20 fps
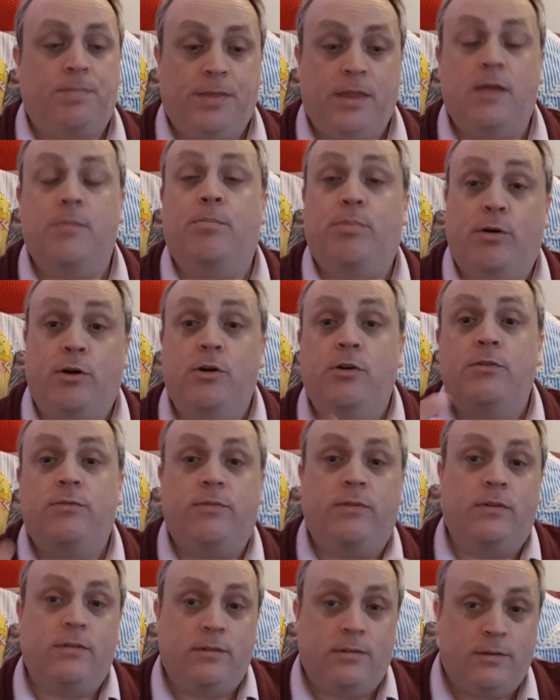improve
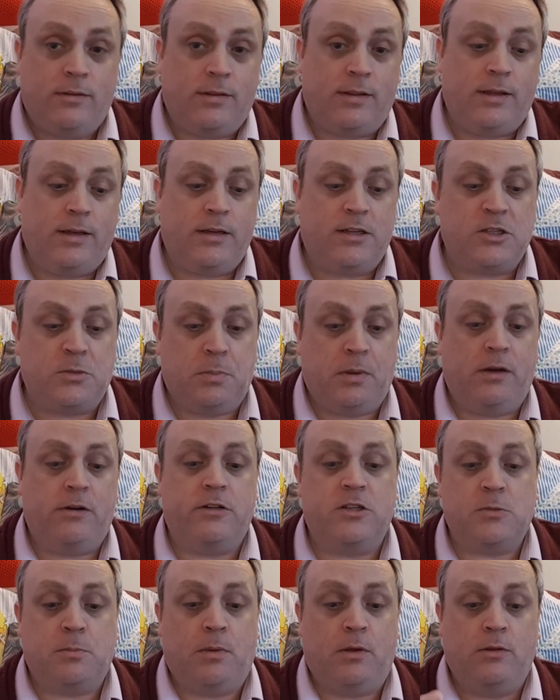the
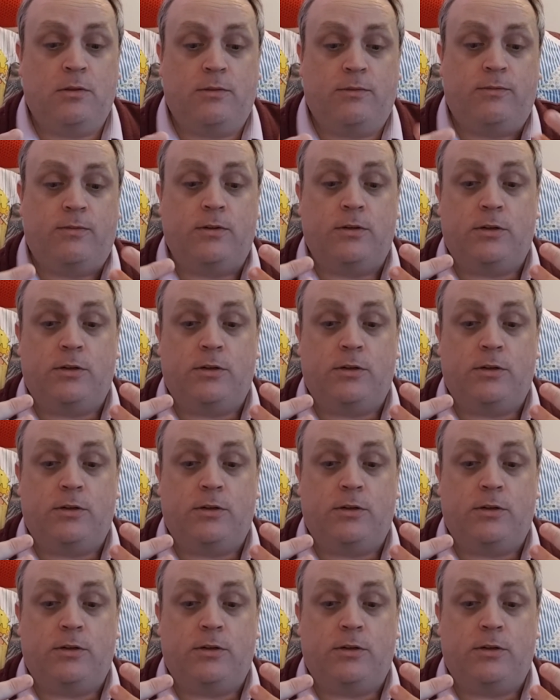experience both for